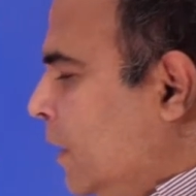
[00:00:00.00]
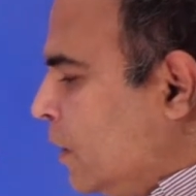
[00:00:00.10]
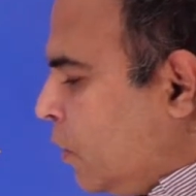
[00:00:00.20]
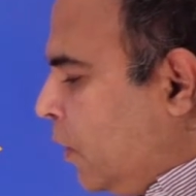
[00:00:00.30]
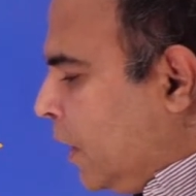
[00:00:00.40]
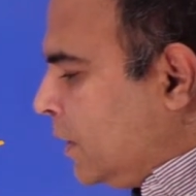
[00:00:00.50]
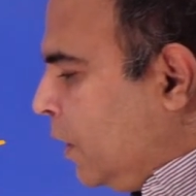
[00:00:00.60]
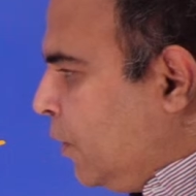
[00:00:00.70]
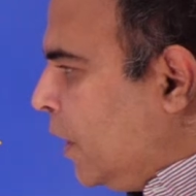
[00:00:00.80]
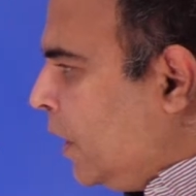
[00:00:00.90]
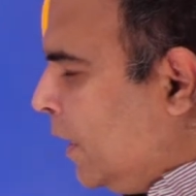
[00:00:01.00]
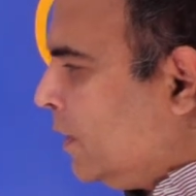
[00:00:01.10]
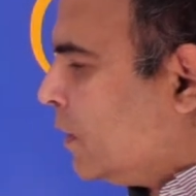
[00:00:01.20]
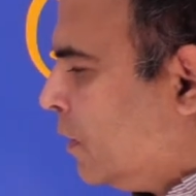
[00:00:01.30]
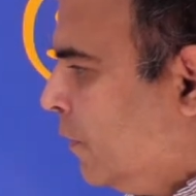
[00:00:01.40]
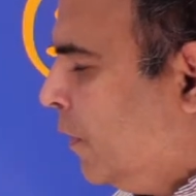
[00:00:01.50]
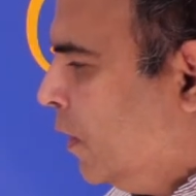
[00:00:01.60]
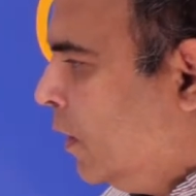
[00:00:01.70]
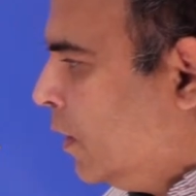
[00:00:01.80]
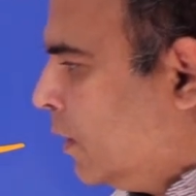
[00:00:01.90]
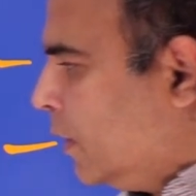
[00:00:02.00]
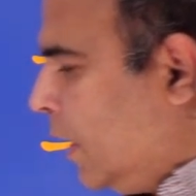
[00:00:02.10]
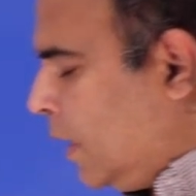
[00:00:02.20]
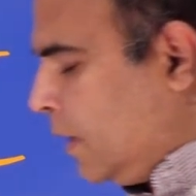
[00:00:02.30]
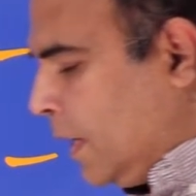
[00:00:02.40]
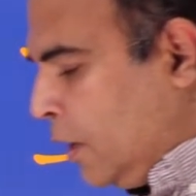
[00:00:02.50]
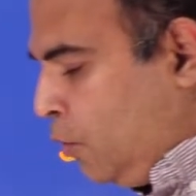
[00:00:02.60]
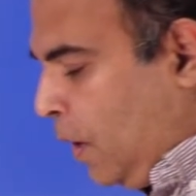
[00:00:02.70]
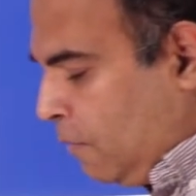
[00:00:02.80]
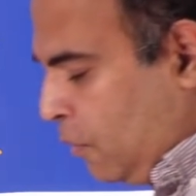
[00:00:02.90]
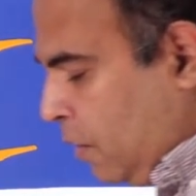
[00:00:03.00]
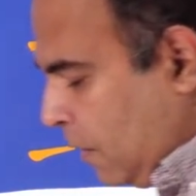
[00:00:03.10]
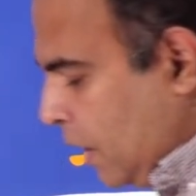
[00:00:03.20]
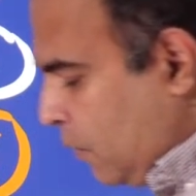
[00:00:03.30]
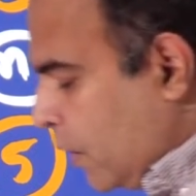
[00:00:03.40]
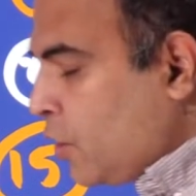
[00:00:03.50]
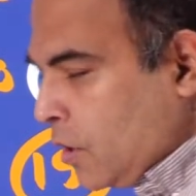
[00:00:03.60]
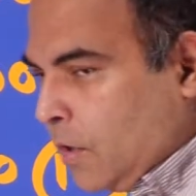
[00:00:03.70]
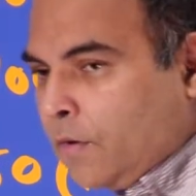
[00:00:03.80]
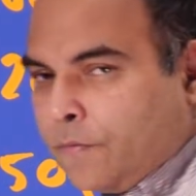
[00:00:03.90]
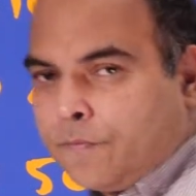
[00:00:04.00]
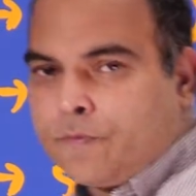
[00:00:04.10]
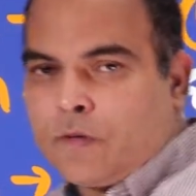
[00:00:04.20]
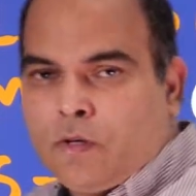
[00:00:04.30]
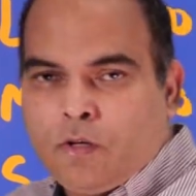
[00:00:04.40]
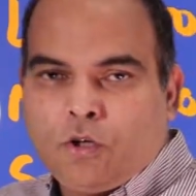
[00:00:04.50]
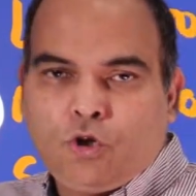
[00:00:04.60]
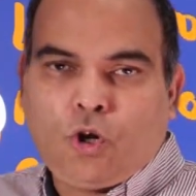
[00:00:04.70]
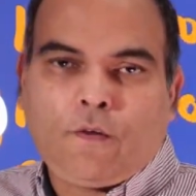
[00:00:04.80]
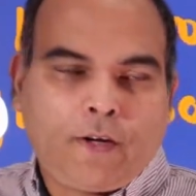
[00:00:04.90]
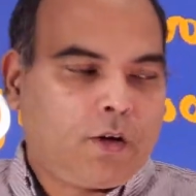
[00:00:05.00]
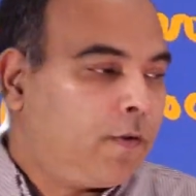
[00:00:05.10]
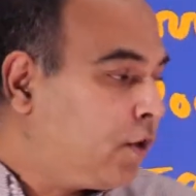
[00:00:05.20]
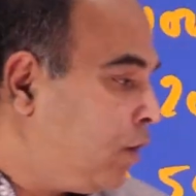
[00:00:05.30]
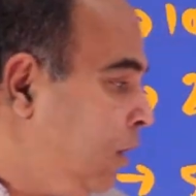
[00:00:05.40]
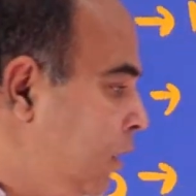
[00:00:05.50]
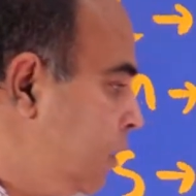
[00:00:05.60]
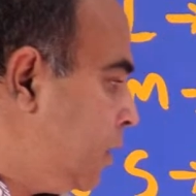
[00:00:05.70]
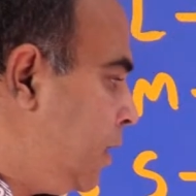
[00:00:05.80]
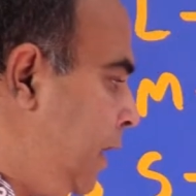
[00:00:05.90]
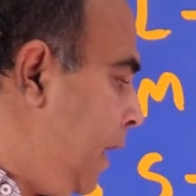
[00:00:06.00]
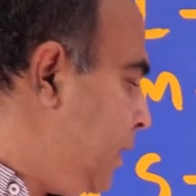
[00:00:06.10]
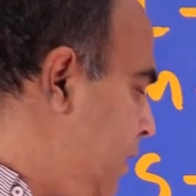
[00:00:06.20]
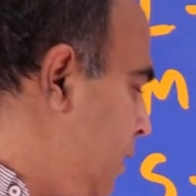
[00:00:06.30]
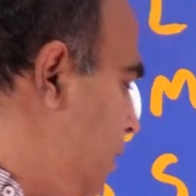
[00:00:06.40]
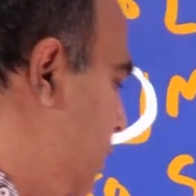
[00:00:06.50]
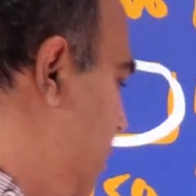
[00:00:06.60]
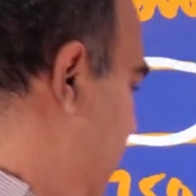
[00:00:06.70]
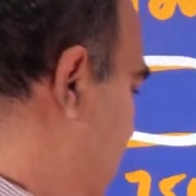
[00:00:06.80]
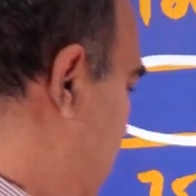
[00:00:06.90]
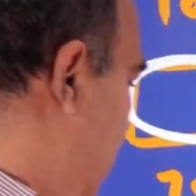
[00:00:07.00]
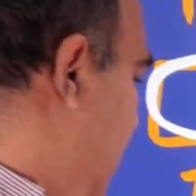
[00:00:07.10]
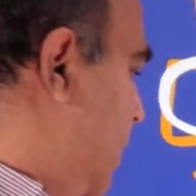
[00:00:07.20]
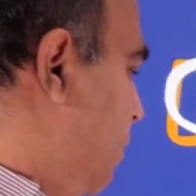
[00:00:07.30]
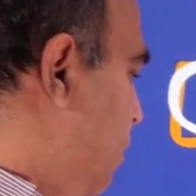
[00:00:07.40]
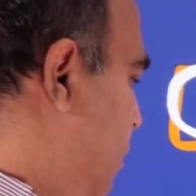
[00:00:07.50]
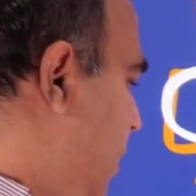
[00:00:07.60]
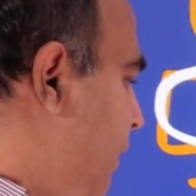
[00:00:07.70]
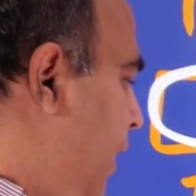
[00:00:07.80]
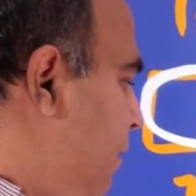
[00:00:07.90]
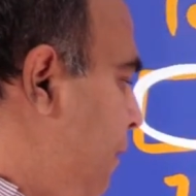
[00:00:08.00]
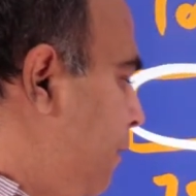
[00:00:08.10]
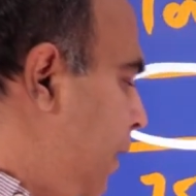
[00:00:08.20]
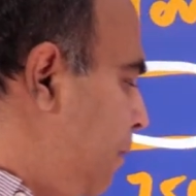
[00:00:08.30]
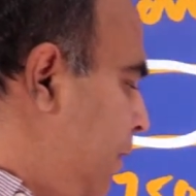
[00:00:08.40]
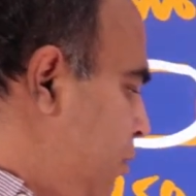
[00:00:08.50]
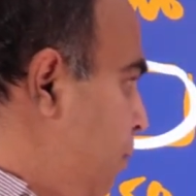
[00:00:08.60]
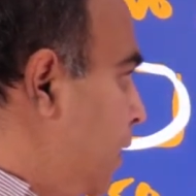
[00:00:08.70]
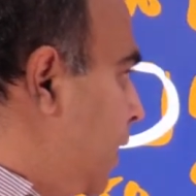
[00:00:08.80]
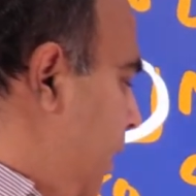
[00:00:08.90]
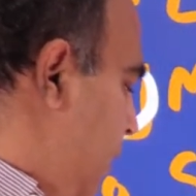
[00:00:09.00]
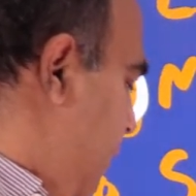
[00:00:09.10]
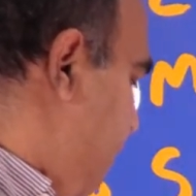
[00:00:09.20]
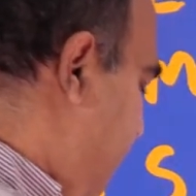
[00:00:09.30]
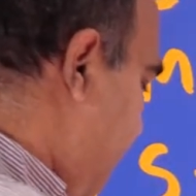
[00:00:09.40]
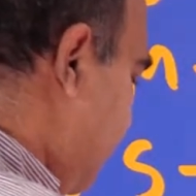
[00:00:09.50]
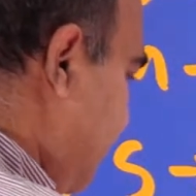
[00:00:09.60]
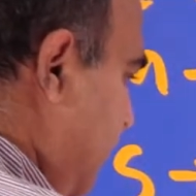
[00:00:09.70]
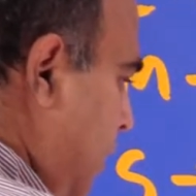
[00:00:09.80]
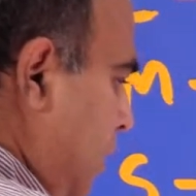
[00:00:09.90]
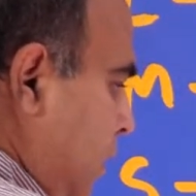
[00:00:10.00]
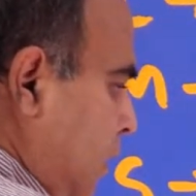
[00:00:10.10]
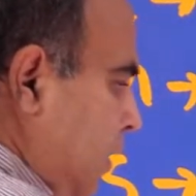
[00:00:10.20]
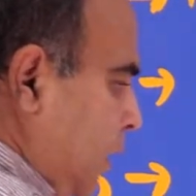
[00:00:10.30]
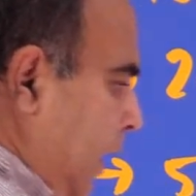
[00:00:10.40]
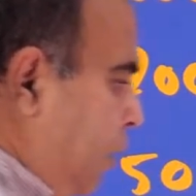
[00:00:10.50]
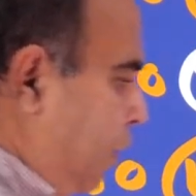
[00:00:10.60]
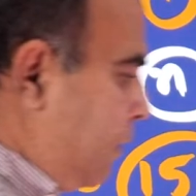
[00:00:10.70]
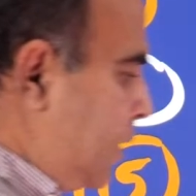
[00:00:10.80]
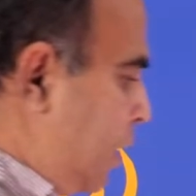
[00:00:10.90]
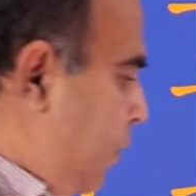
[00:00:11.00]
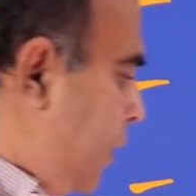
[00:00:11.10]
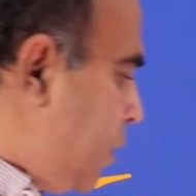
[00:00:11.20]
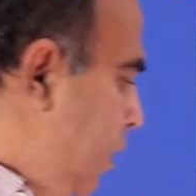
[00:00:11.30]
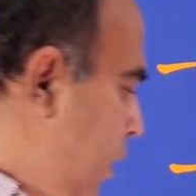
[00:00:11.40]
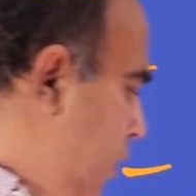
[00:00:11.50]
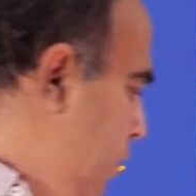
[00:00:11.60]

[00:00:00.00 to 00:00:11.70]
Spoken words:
in this context that you realize that you have only one equation. You have an equation 3x is equal to 1750 plus 200n. Right? You have this equation